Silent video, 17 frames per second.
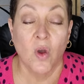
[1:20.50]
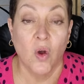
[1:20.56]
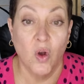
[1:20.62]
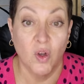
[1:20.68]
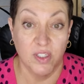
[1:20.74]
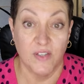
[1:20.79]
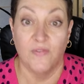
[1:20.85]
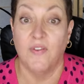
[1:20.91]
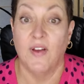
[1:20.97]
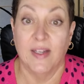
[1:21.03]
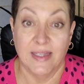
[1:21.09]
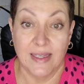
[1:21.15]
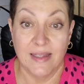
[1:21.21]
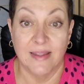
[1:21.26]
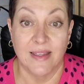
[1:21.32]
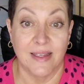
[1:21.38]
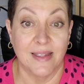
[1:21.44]
or to
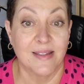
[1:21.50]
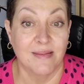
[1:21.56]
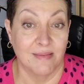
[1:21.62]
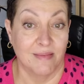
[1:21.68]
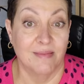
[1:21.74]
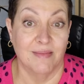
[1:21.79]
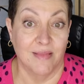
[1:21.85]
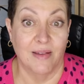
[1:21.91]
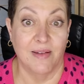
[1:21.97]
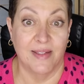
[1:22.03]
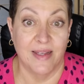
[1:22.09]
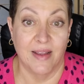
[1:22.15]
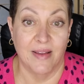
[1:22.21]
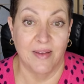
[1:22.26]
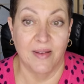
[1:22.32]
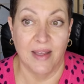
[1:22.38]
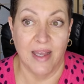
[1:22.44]
fight this
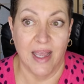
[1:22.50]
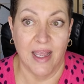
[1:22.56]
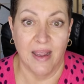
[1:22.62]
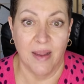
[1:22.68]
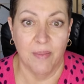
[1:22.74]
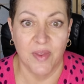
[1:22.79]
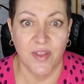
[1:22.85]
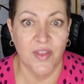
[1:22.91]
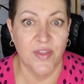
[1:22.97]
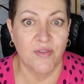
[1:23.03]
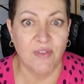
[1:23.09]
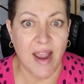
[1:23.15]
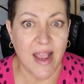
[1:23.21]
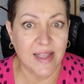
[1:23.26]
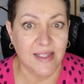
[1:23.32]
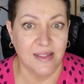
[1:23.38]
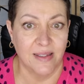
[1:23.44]
Um, a
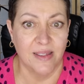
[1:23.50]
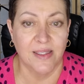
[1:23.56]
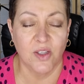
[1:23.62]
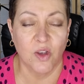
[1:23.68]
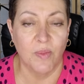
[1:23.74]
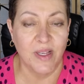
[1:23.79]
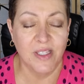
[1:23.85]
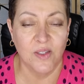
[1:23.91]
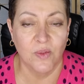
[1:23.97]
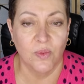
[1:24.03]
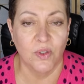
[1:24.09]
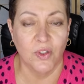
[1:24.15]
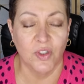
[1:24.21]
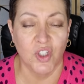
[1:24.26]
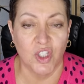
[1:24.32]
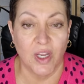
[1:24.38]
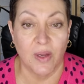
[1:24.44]
threat that's coming
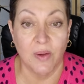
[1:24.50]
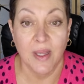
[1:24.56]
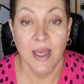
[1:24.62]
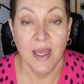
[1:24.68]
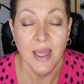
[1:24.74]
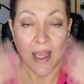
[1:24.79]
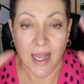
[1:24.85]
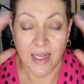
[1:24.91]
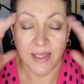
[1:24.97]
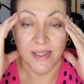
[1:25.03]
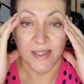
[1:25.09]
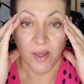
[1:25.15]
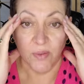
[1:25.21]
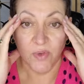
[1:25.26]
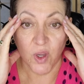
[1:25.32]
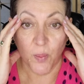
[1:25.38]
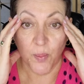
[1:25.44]
towards you, and
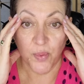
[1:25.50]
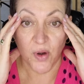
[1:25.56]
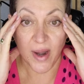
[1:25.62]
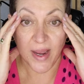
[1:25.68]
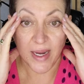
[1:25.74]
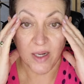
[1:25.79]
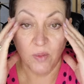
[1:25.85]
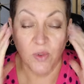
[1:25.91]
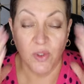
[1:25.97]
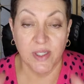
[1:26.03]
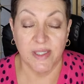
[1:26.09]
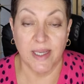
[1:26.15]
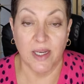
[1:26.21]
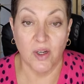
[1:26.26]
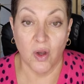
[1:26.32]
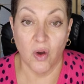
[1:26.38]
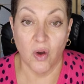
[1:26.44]
so your brain will
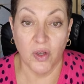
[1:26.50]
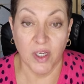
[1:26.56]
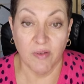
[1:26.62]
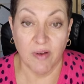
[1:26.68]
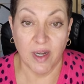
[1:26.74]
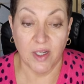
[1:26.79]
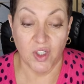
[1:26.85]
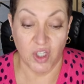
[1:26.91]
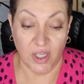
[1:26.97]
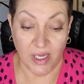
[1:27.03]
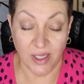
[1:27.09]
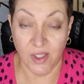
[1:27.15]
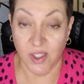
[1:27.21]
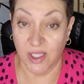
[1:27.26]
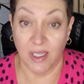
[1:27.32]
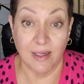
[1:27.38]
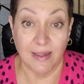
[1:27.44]
send all your energy
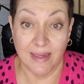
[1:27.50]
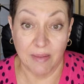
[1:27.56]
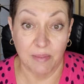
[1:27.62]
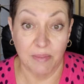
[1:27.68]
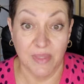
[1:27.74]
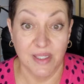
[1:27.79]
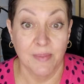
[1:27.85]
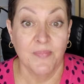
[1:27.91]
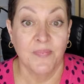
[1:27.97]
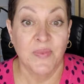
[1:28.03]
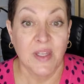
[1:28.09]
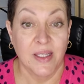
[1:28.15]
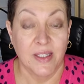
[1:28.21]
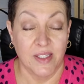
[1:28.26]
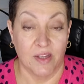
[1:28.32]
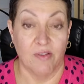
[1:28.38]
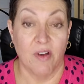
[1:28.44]
to your limbs,
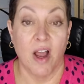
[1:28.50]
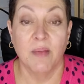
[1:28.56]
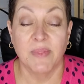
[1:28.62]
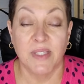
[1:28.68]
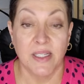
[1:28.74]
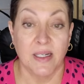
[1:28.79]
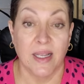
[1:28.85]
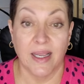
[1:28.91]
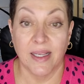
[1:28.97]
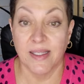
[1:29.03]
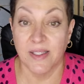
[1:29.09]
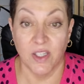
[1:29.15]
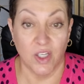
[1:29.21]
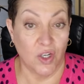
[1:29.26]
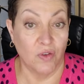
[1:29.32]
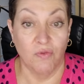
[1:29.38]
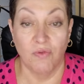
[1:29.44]
to your arms and legs,
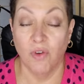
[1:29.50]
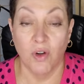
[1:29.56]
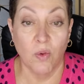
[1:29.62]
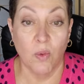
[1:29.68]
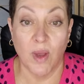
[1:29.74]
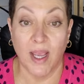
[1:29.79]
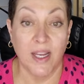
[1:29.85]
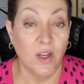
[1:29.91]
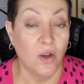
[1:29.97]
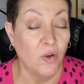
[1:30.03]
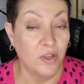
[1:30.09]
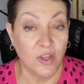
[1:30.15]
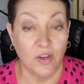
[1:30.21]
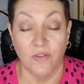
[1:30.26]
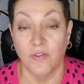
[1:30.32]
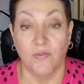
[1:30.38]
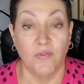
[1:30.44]
so you can run away or
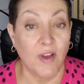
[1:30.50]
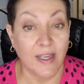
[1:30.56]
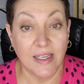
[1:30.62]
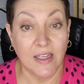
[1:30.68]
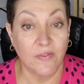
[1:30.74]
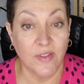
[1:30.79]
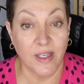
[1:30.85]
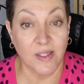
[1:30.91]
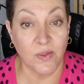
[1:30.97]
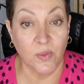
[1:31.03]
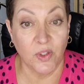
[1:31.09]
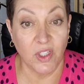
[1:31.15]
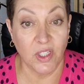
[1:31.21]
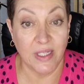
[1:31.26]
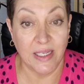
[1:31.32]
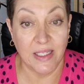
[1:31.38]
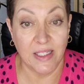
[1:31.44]
you can fight if that's what
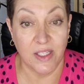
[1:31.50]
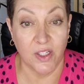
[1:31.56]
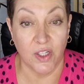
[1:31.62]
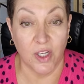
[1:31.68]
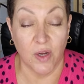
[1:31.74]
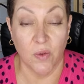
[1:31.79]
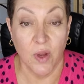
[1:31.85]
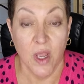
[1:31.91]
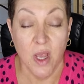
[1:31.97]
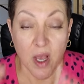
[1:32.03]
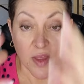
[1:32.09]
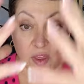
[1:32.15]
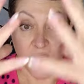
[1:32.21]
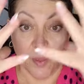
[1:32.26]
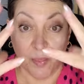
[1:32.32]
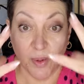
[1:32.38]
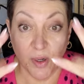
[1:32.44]
you need to do.
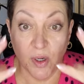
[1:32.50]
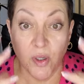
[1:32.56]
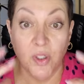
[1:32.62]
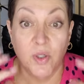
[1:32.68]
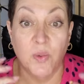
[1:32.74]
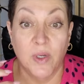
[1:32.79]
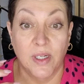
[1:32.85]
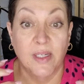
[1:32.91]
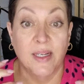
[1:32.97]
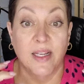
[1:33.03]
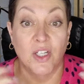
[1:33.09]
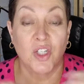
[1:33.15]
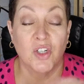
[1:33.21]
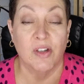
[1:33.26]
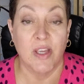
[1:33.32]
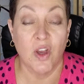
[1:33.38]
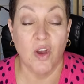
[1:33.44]
The blood will
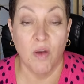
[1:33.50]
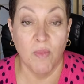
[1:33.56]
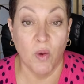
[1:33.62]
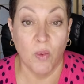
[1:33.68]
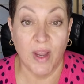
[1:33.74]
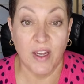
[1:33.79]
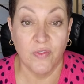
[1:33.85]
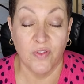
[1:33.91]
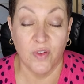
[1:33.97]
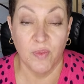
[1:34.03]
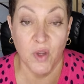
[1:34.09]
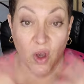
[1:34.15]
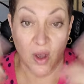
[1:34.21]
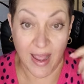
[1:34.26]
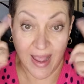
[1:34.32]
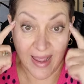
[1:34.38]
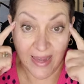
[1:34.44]
literally come away from
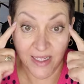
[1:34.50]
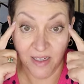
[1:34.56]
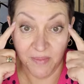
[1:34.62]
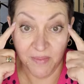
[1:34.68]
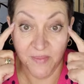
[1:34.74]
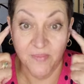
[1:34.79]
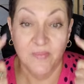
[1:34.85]
your head,